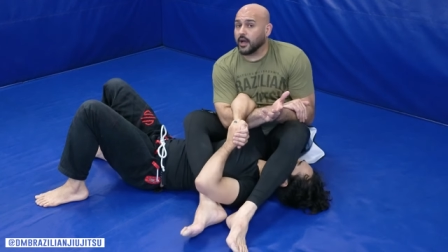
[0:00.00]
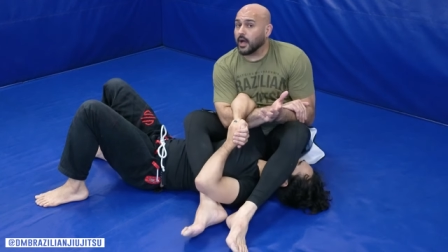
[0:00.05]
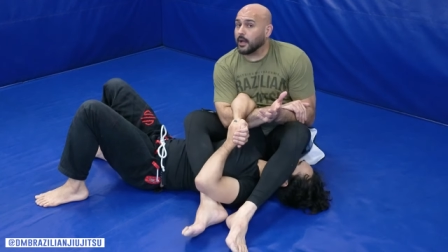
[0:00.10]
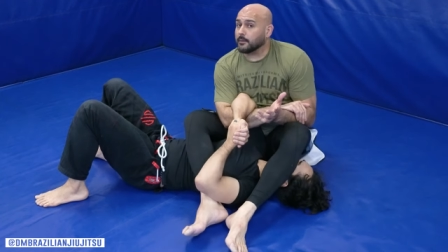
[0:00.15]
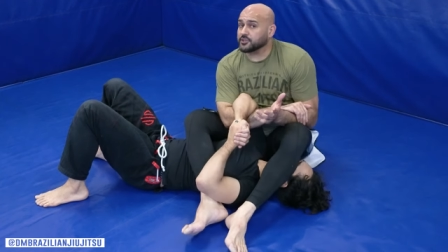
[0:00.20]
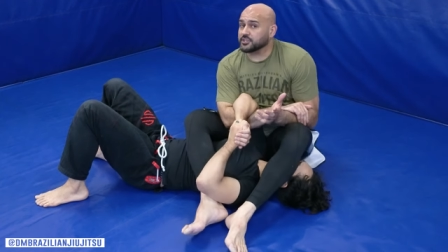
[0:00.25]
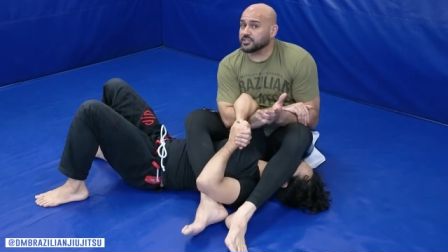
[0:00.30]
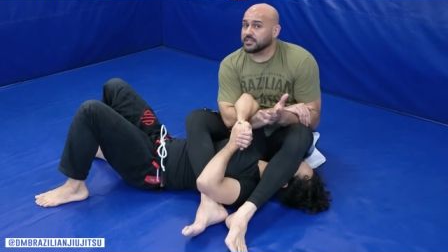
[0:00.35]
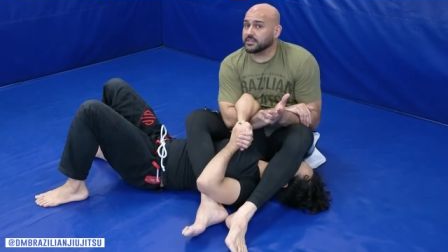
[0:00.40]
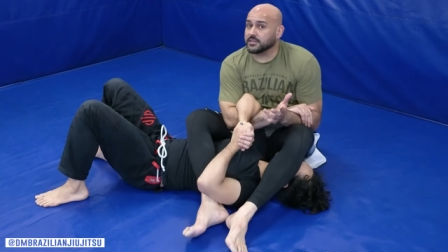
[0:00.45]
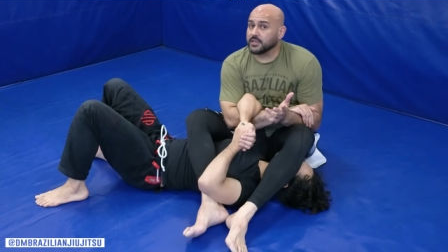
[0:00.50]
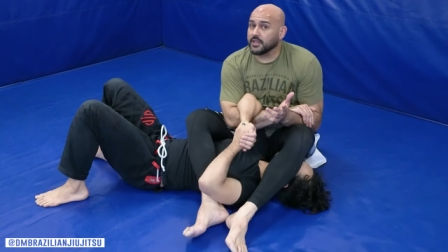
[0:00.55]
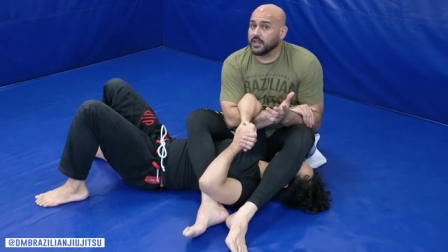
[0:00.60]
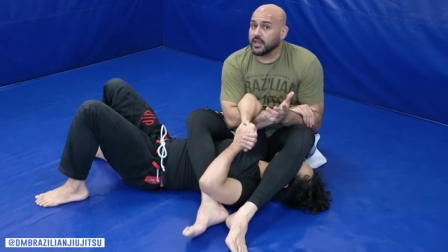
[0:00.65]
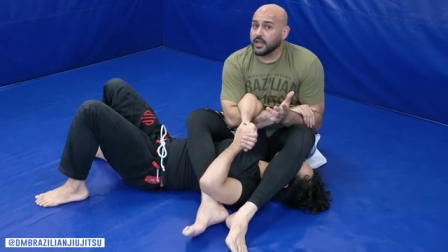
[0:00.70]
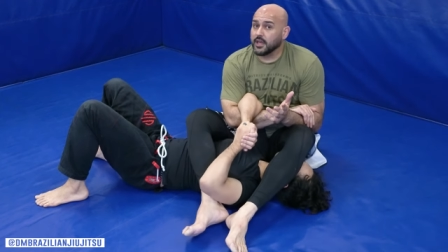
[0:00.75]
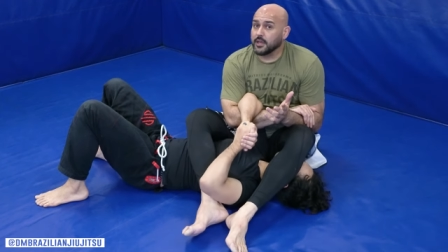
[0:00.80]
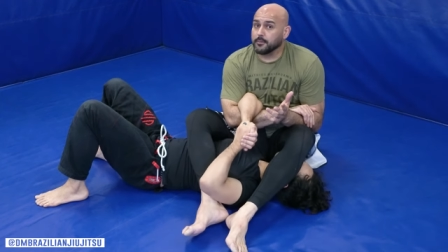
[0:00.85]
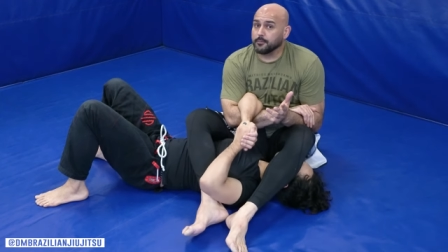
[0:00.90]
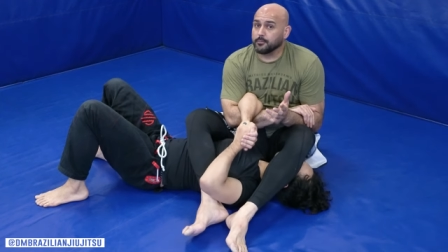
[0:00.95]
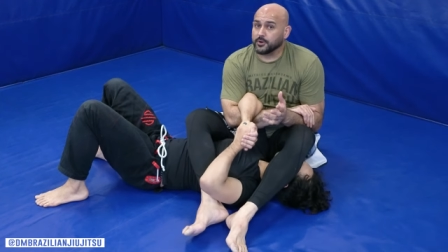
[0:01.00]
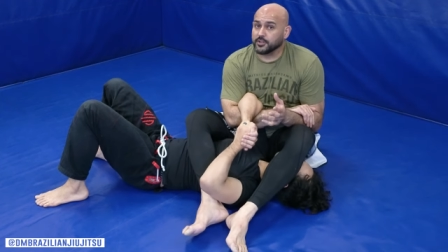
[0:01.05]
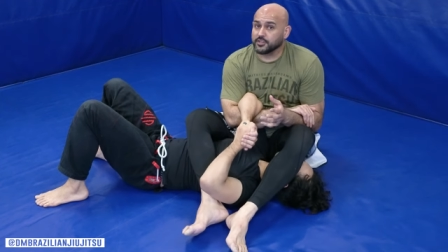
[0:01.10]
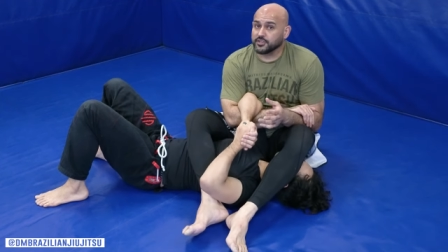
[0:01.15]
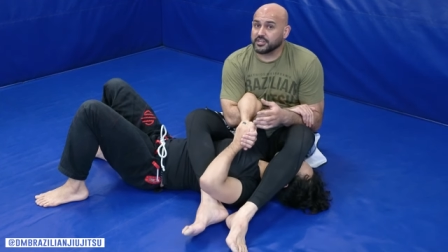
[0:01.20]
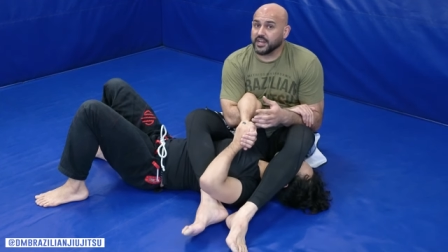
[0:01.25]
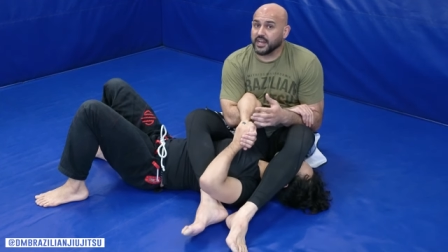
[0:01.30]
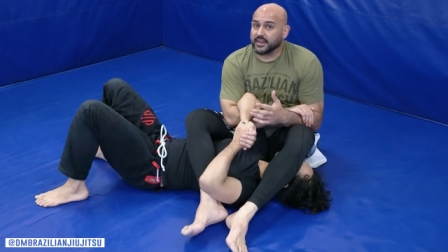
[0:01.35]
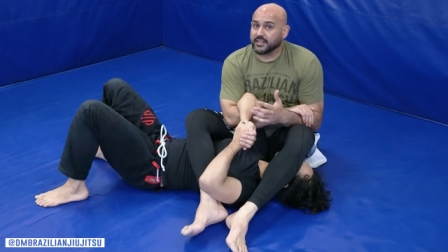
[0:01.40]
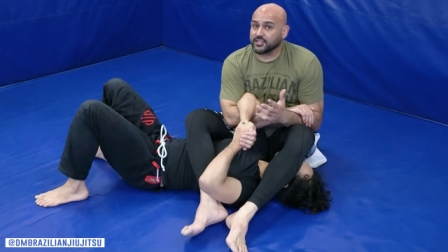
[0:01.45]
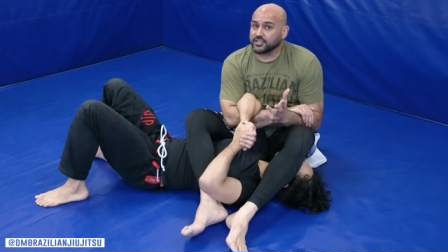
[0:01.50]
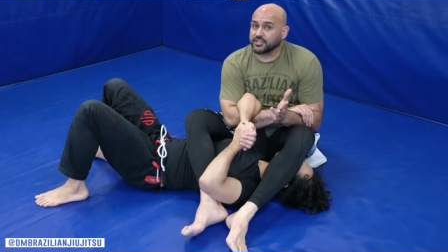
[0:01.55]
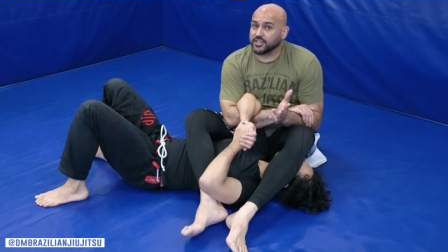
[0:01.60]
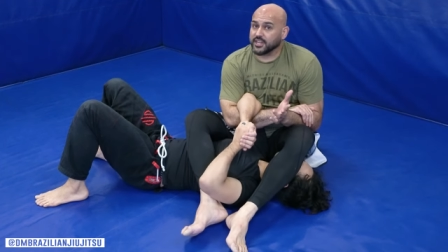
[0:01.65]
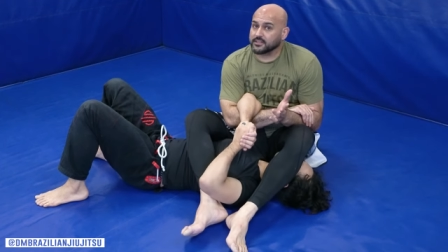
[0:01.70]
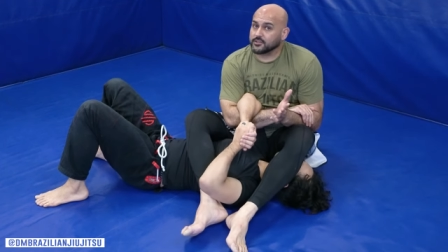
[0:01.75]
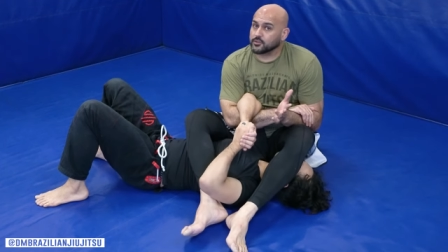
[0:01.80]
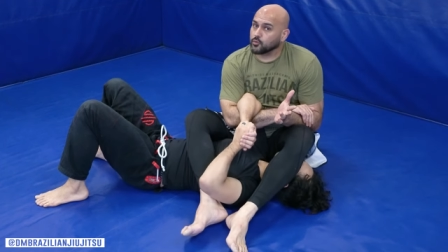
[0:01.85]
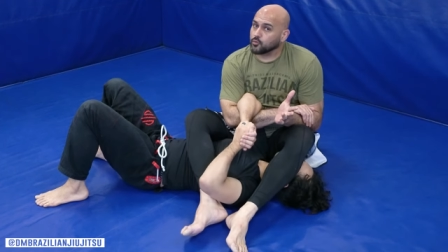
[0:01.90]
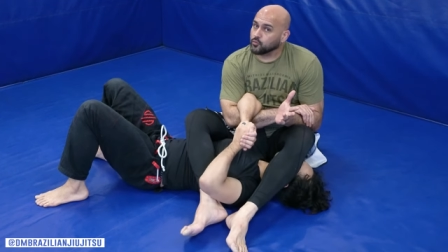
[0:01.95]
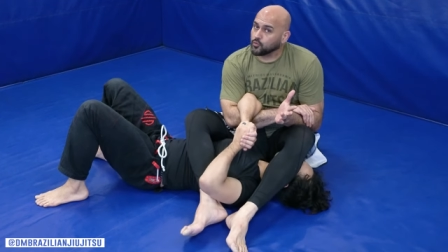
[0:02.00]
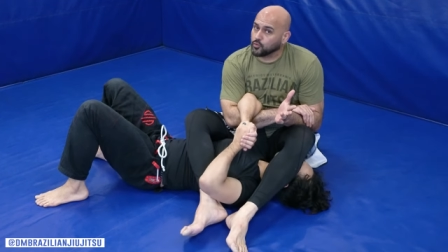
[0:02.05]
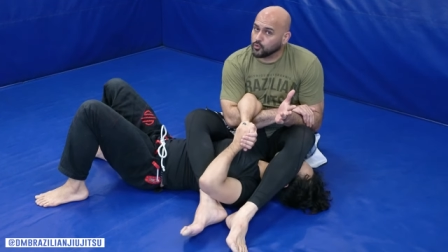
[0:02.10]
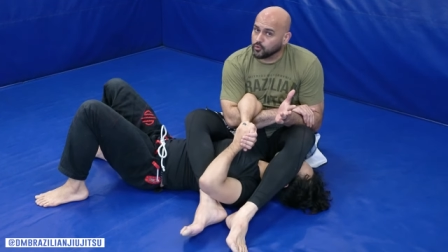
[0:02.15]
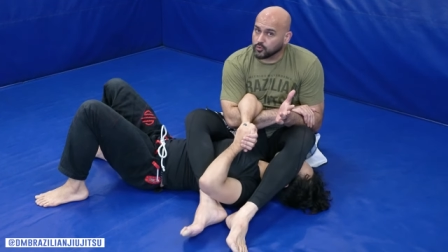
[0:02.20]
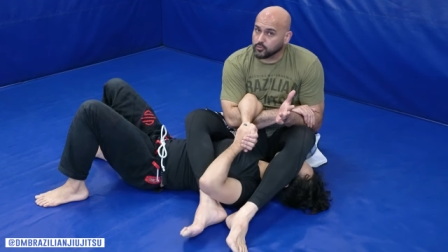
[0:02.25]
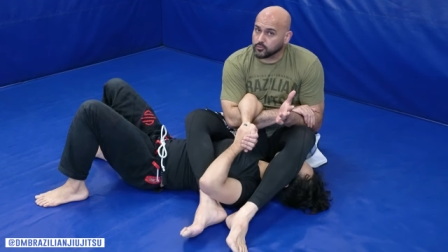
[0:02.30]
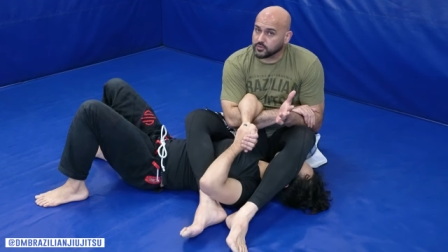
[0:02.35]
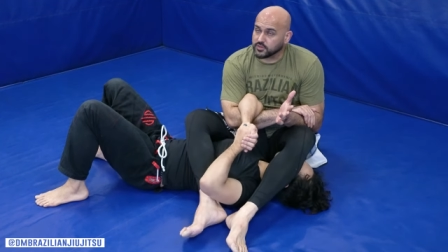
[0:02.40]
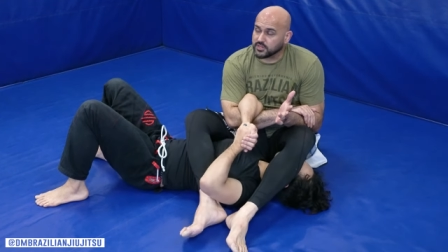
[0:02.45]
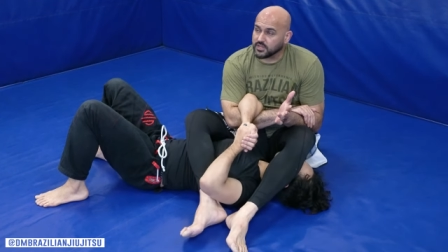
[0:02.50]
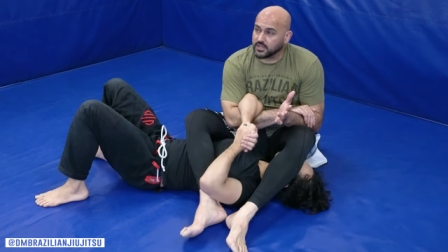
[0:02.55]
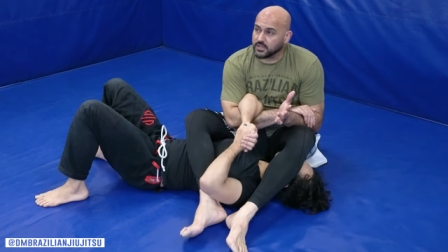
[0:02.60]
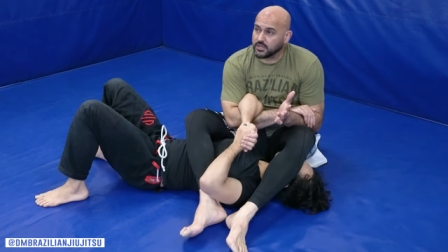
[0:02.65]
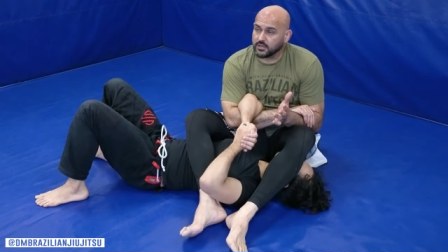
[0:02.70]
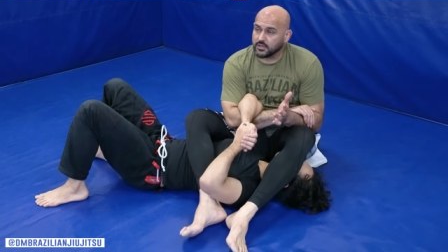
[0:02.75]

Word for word: option, but you gotta check the rules.